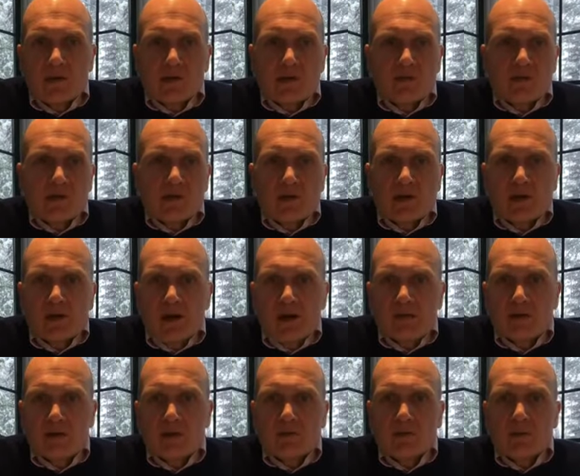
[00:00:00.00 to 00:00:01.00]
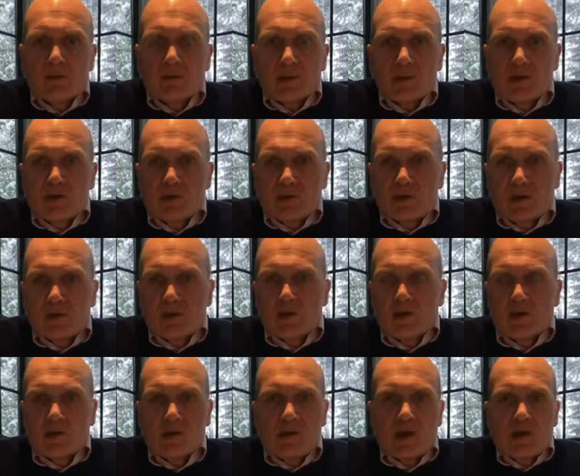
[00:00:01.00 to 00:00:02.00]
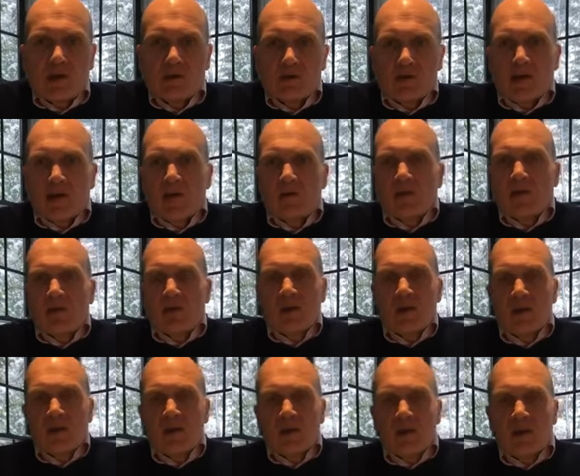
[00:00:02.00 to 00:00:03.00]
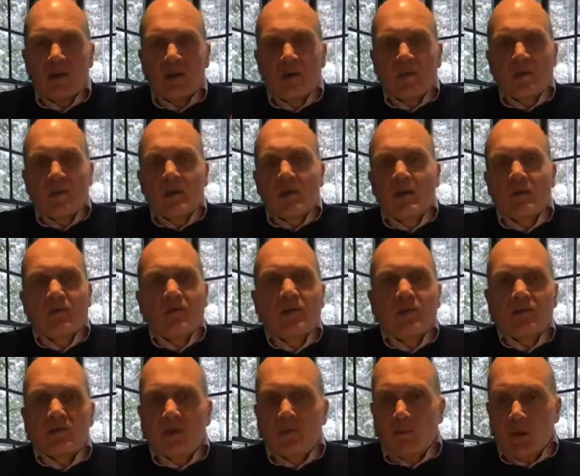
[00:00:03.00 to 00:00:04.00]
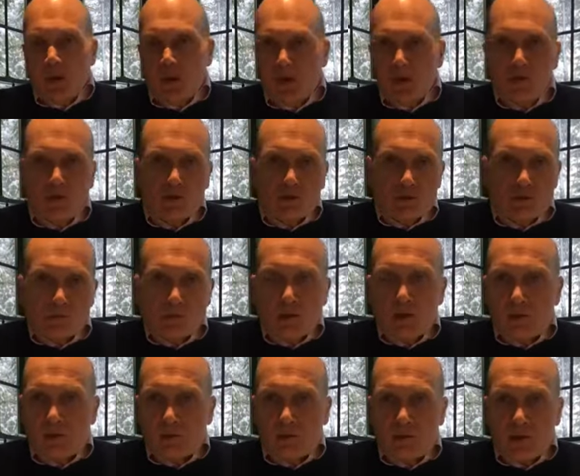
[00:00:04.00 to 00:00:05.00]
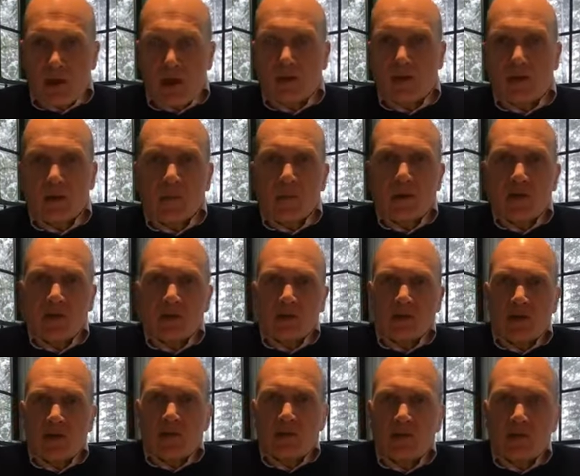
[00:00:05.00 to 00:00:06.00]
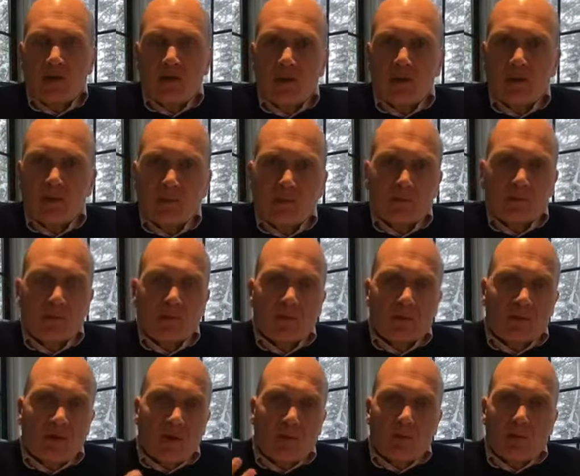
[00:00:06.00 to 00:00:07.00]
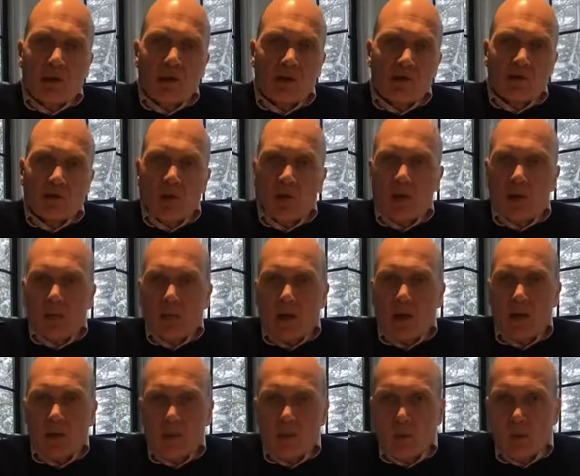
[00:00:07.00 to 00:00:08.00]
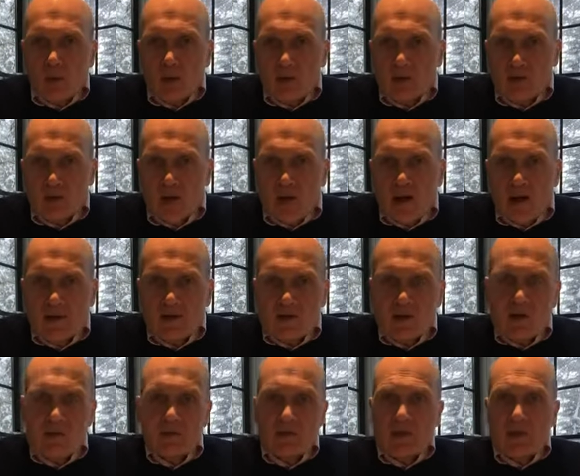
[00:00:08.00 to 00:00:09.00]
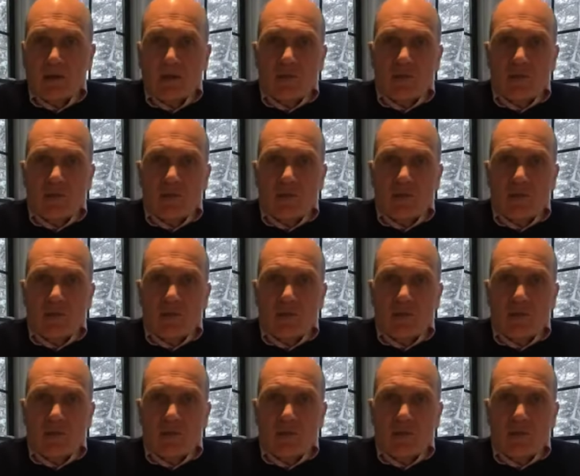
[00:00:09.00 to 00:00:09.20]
I've seen a lot of different presentation styles. I have seen 50-page written documents. I've seen 10-page long PowerPoint slides. I've seen